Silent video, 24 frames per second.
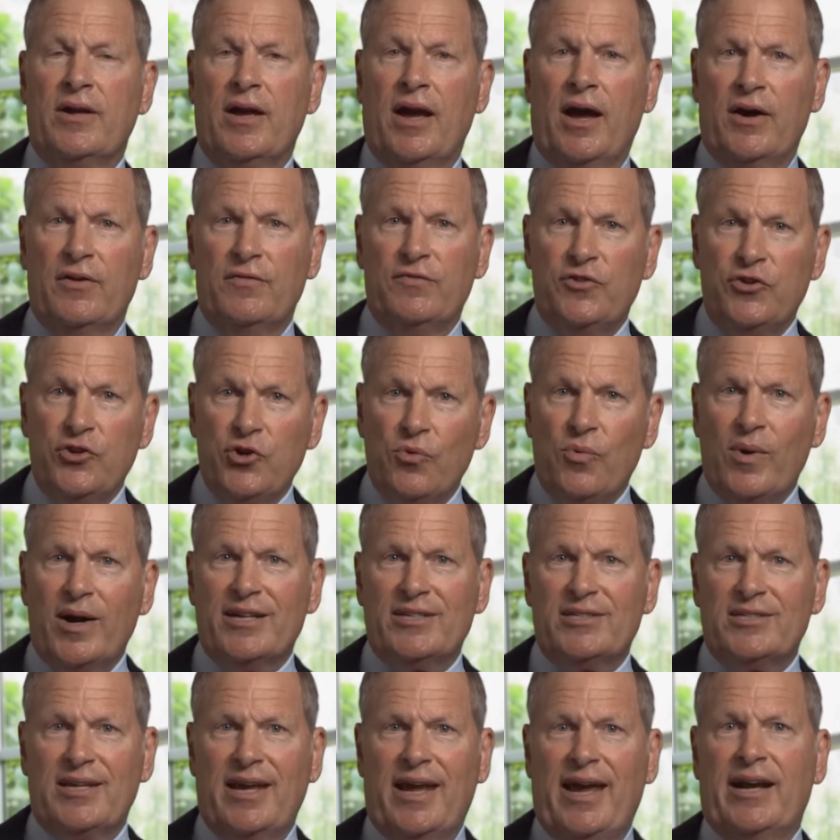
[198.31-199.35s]
of
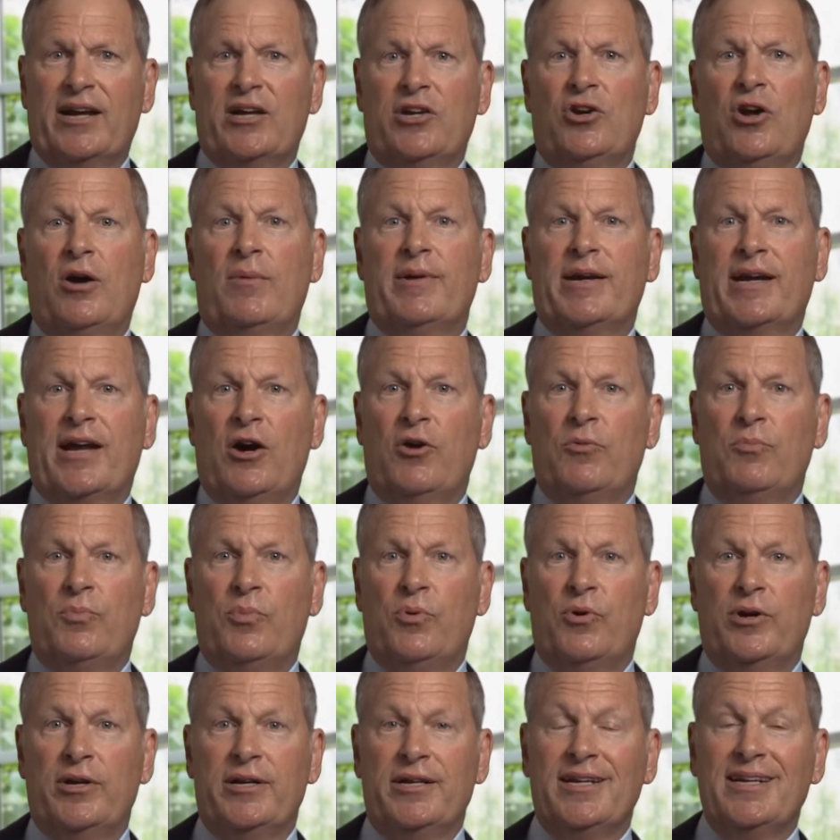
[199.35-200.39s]
U.S. economic
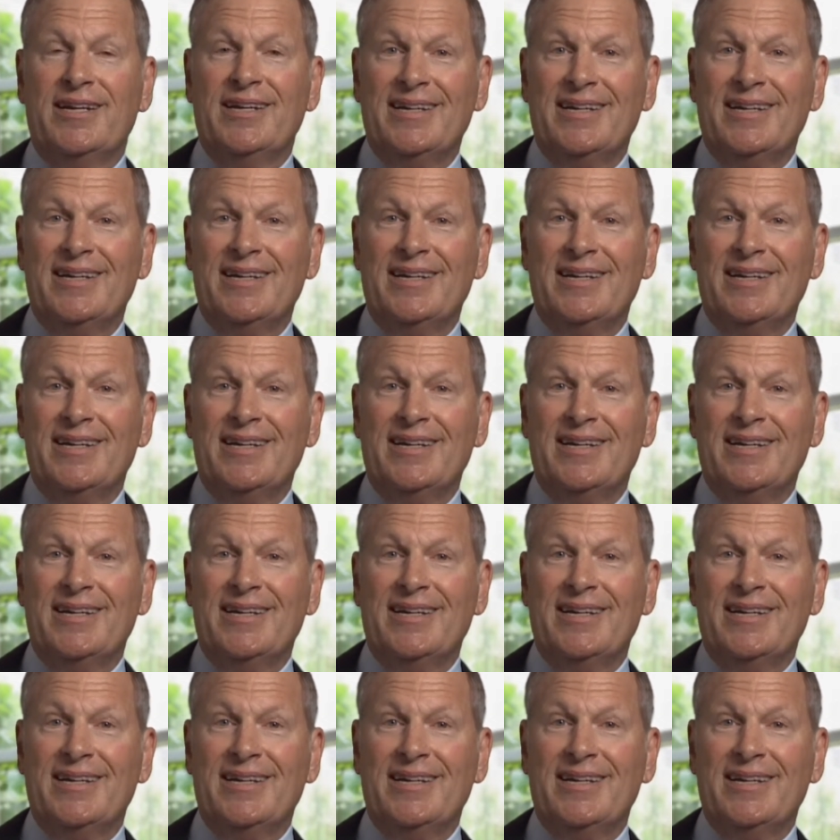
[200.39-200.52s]
output